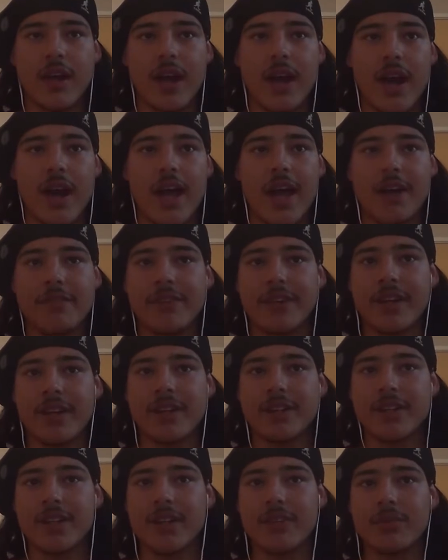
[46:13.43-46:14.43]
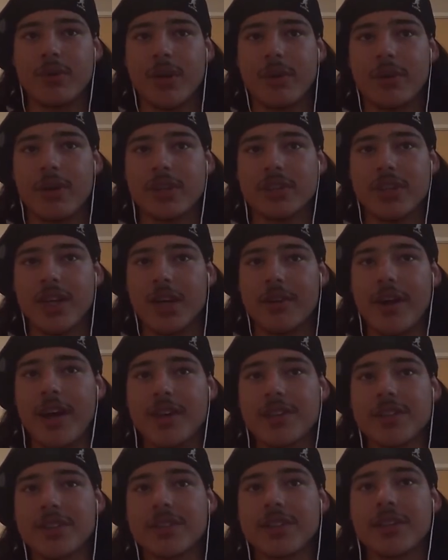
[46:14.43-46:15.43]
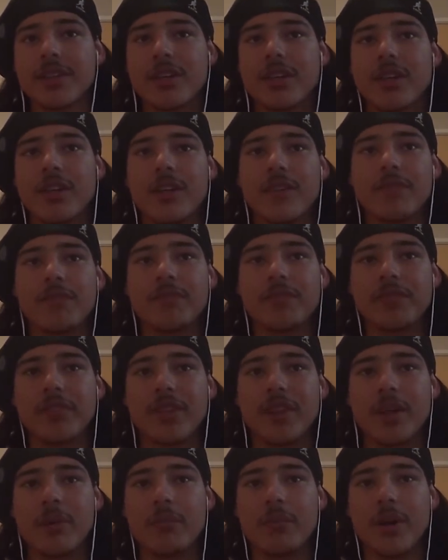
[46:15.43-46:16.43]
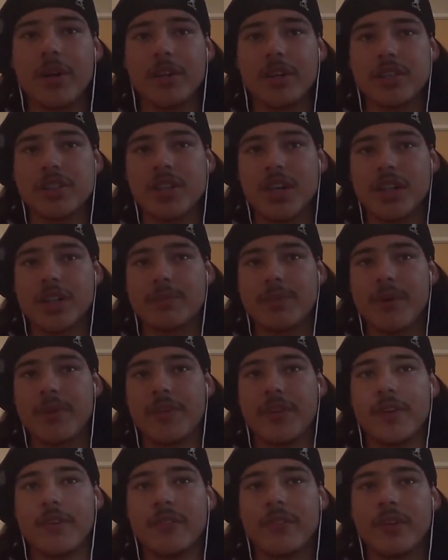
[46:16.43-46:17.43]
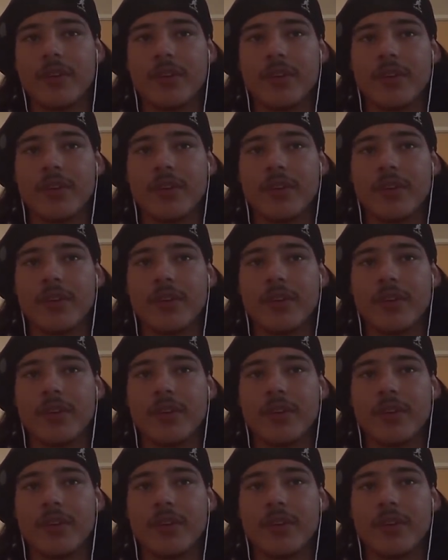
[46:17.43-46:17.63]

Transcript: I have an idea of what I want to talk about. I did, but I already talked about them.